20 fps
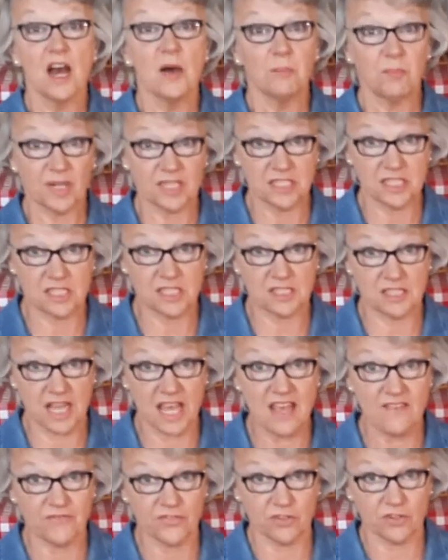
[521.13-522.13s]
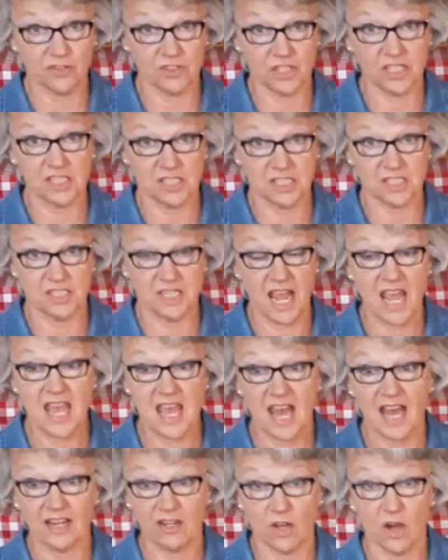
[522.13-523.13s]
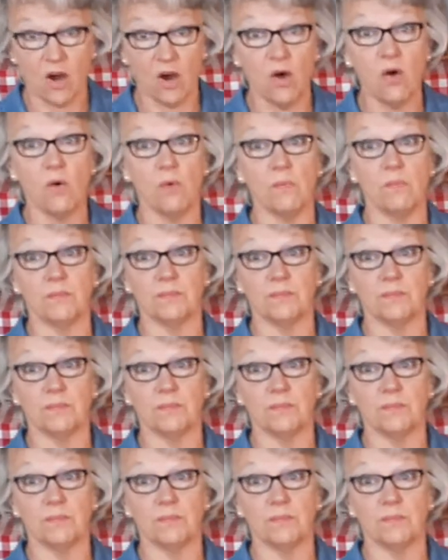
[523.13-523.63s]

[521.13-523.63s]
but safer to stay at home.